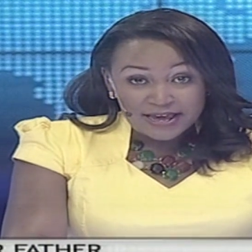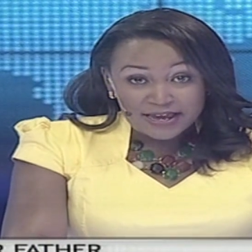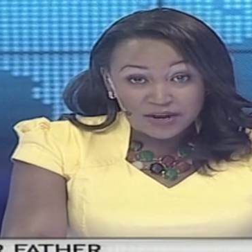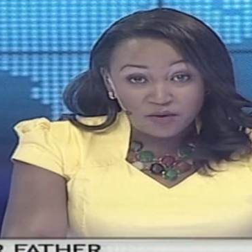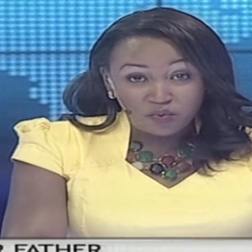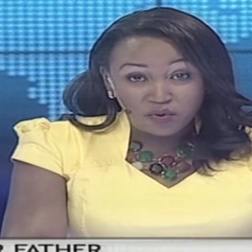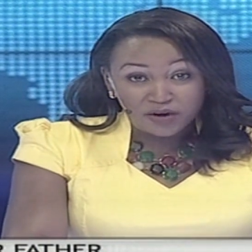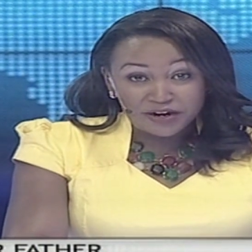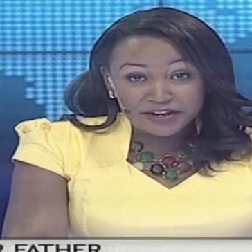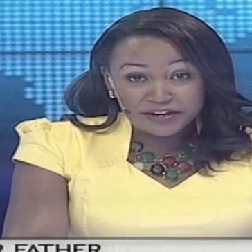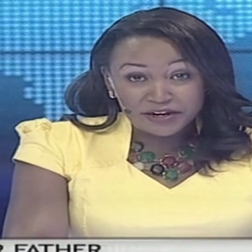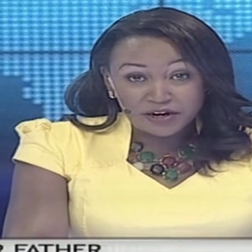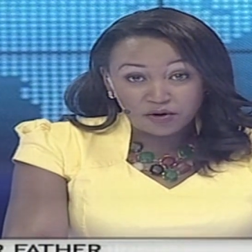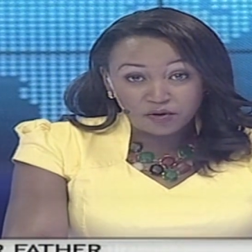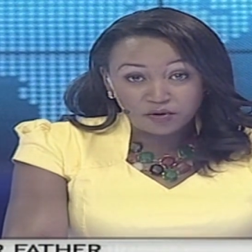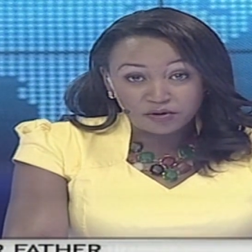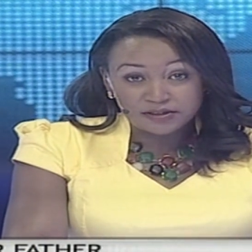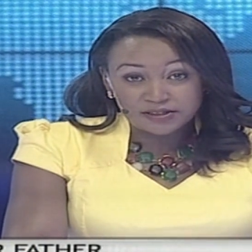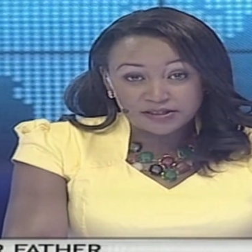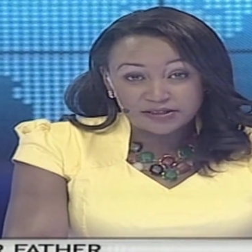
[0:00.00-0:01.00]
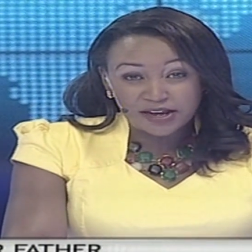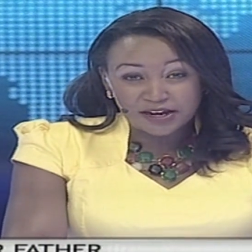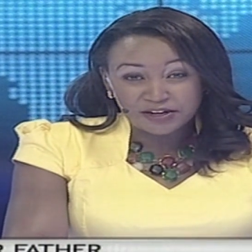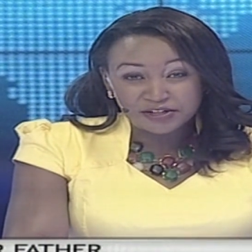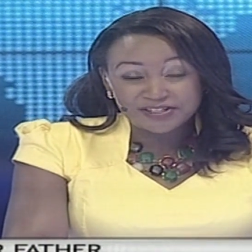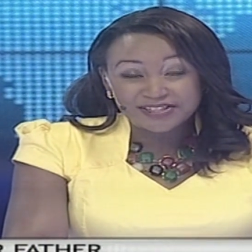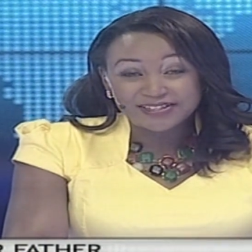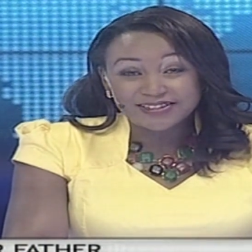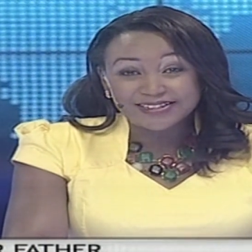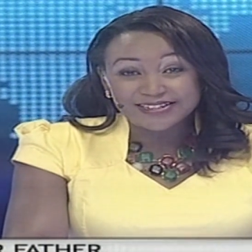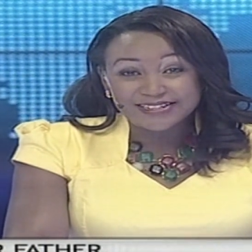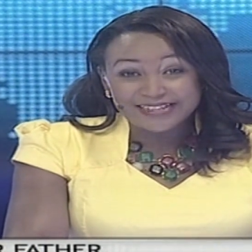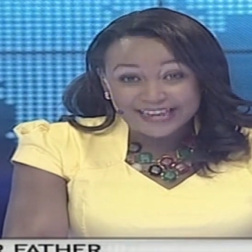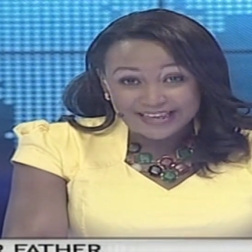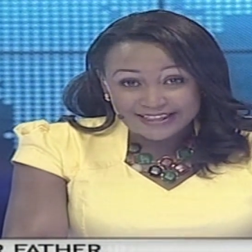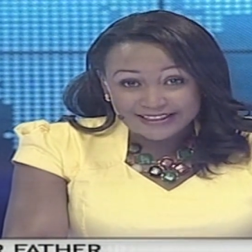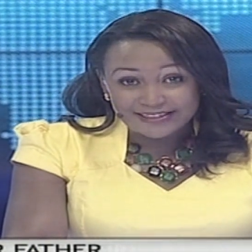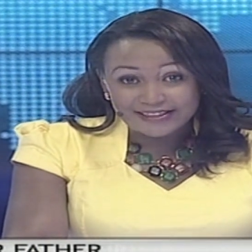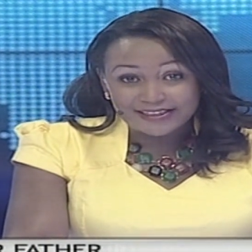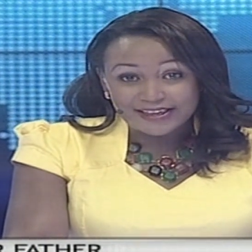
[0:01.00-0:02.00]
and one-year-old son to
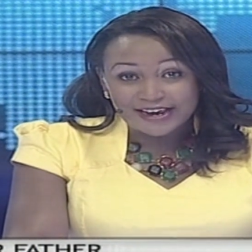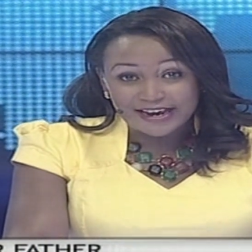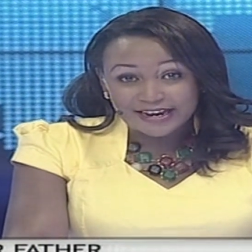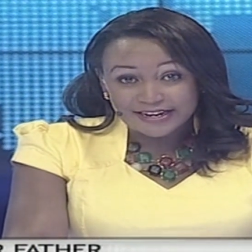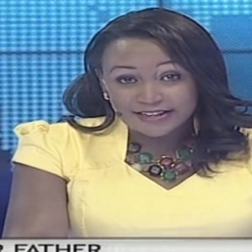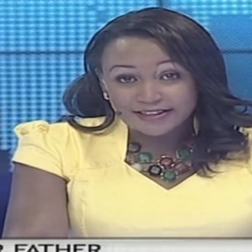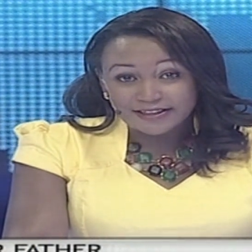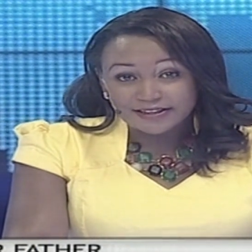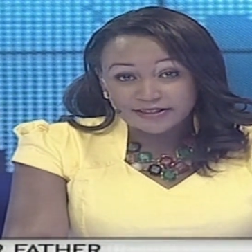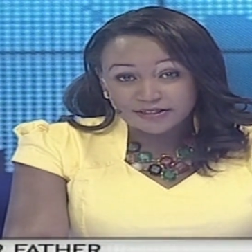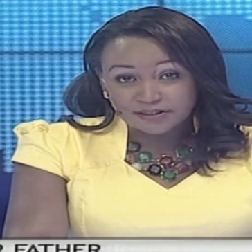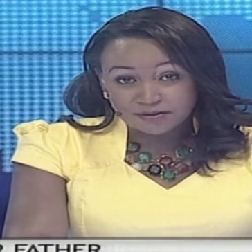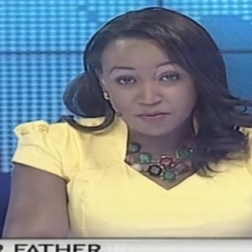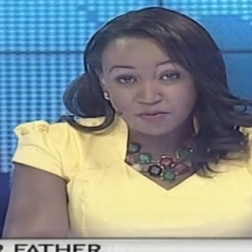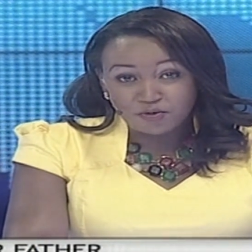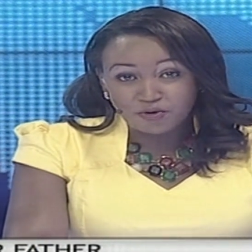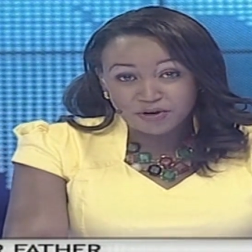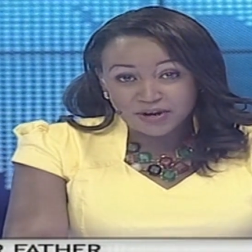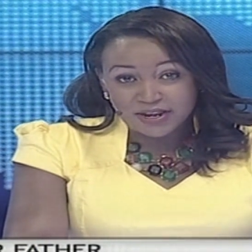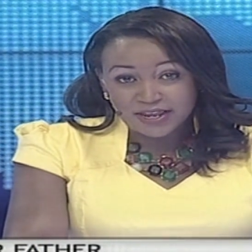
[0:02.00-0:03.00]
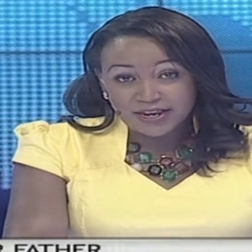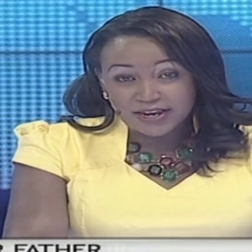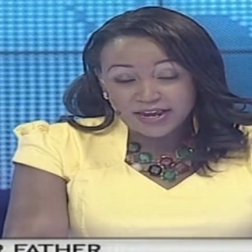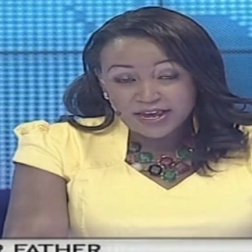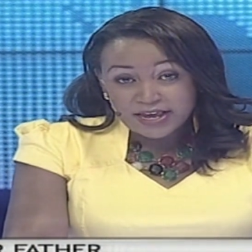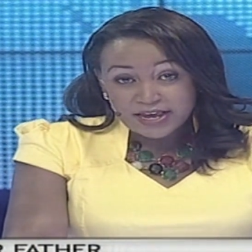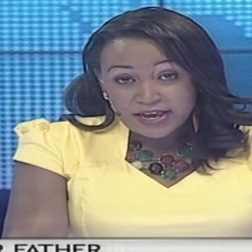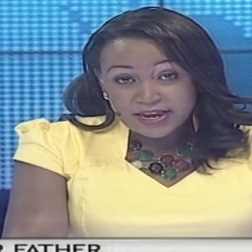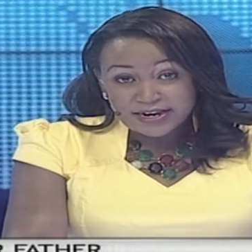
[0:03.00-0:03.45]
death early this morning.